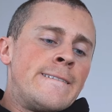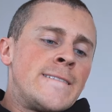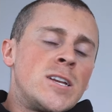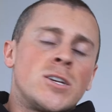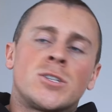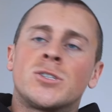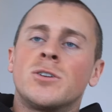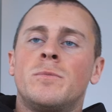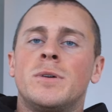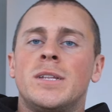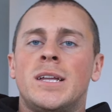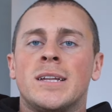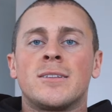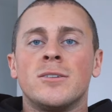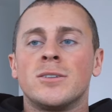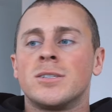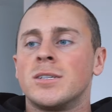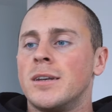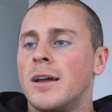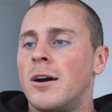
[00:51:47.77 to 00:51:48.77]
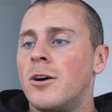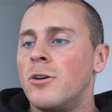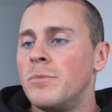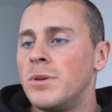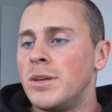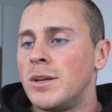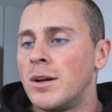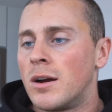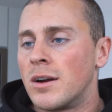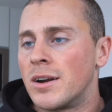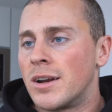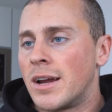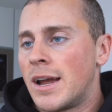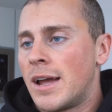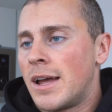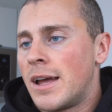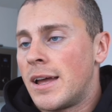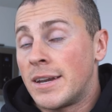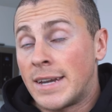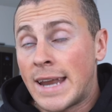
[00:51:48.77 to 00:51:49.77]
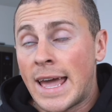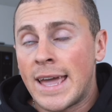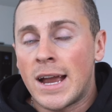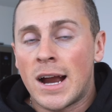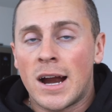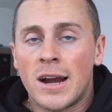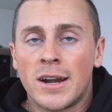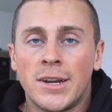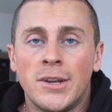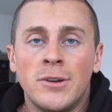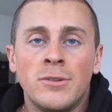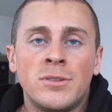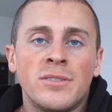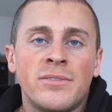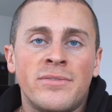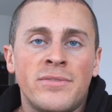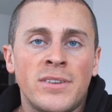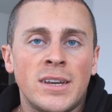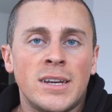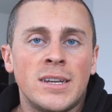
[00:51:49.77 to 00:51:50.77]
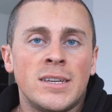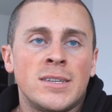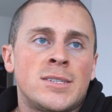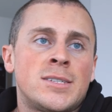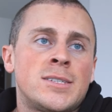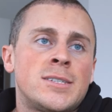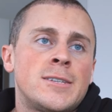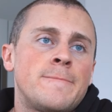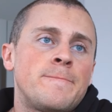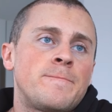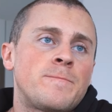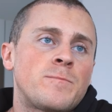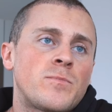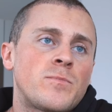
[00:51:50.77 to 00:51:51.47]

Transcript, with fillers: there's someone that doesn't know me or they they are new to fitness,